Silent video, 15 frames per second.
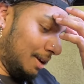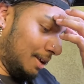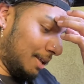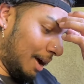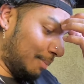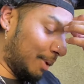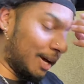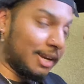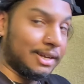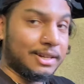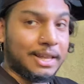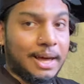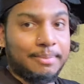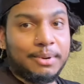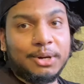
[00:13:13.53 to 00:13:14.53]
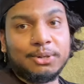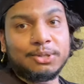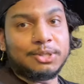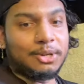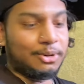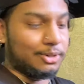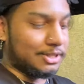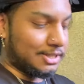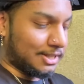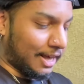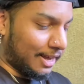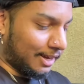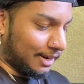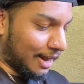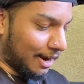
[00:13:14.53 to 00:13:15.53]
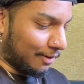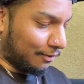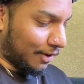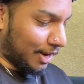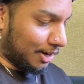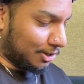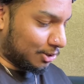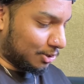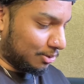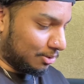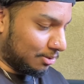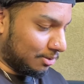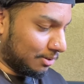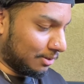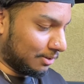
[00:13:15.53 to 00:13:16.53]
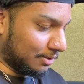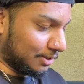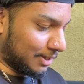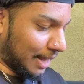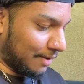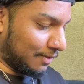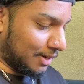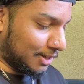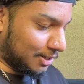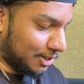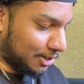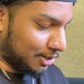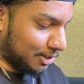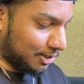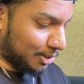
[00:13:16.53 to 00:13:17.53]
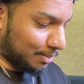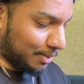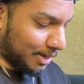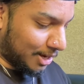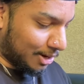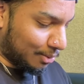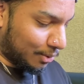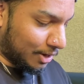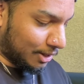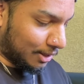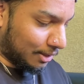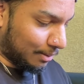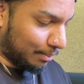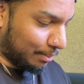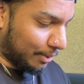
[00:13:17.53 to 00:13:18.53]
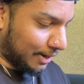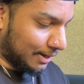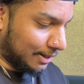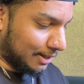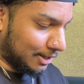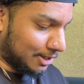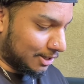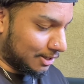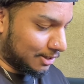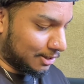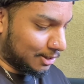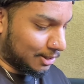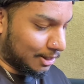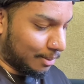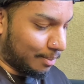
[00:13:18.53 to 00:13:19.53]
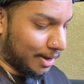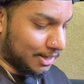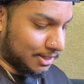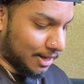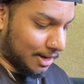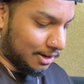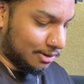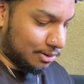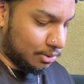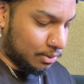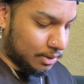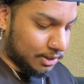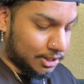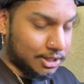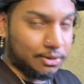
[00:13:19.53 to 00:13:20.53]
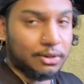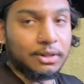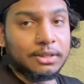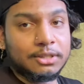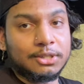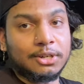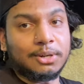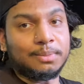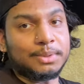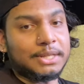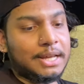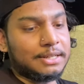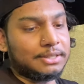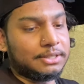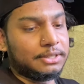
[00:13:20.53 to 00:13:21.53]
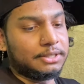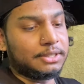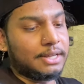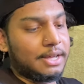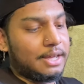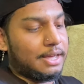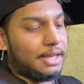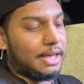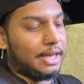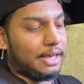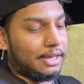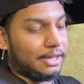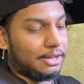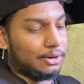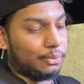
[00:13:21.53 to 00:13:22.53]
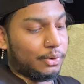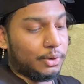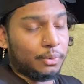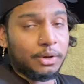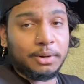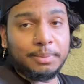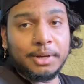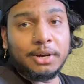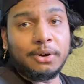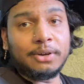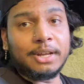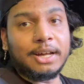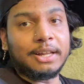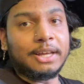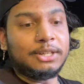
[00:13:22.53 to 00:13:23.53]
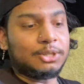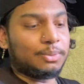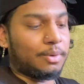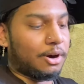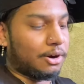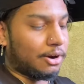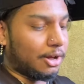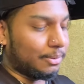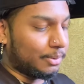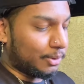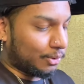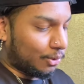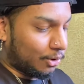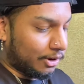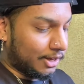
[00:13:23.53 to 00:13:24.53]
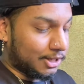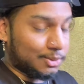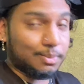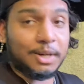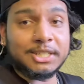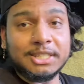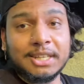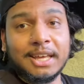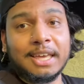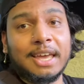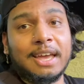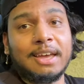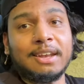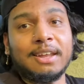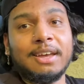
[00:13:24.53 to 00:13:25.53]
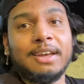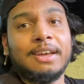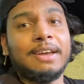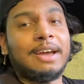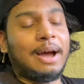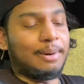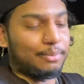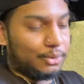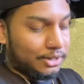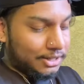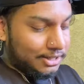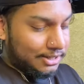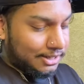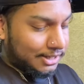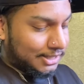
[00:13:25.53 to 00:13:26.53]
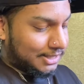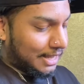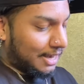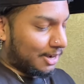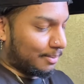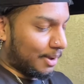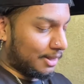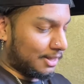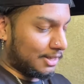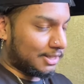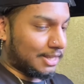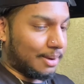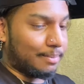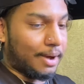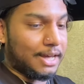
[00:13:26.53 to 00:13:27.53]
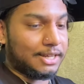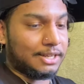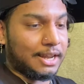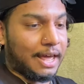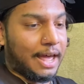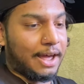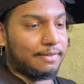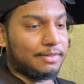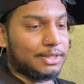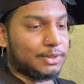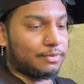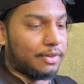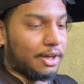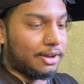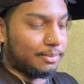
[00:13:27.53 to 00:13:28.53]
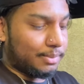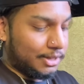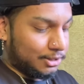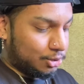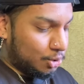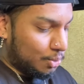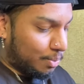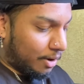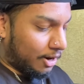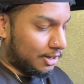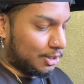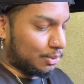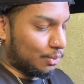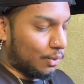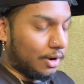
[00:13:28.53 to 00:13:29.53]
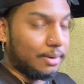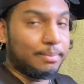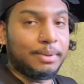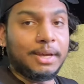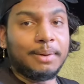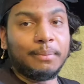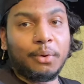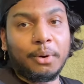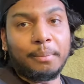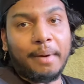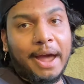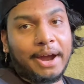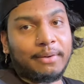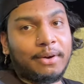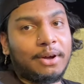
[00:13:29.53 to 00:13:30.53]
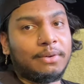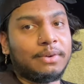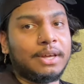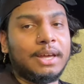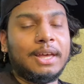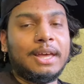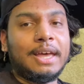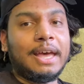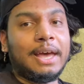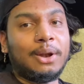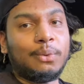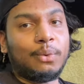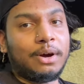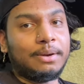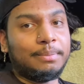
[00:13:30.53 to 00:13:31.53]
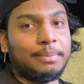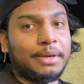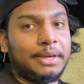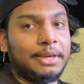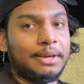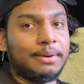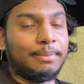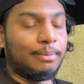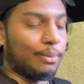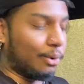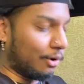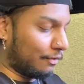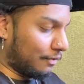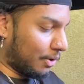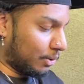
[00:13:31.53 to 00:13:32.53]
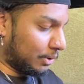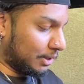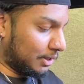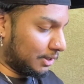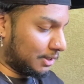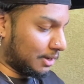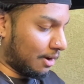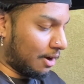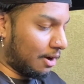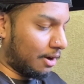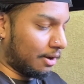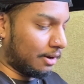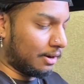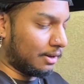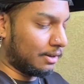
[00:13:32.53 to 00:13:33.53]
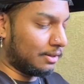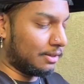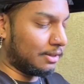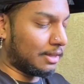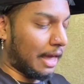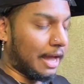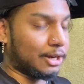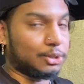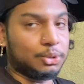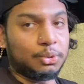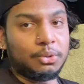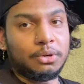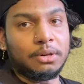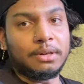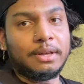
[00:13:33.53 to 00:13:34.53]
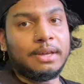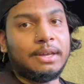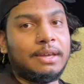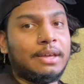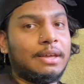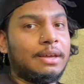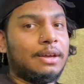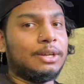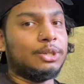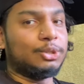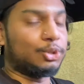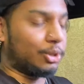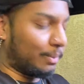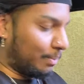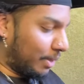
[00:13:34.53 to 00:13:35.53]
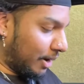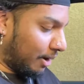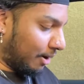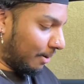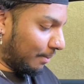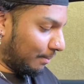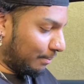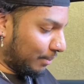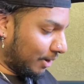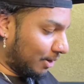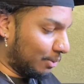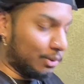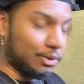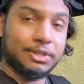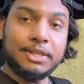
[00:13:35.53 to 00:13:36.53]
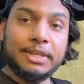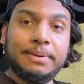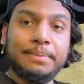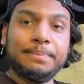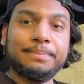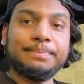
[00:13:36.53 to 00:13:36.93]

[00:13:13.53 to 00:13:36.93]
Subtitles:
I'm getting a Lambo, so it's like not a financial savvy decision to begin with, but this is the best I could do considering the circumstances. And we will be going to LA tomorrow. I'll be recording as much as I can. I'm really excited about this. I might have this vlog be in two parts, one being more background and one being more focused on the actual trip there, but we'll see.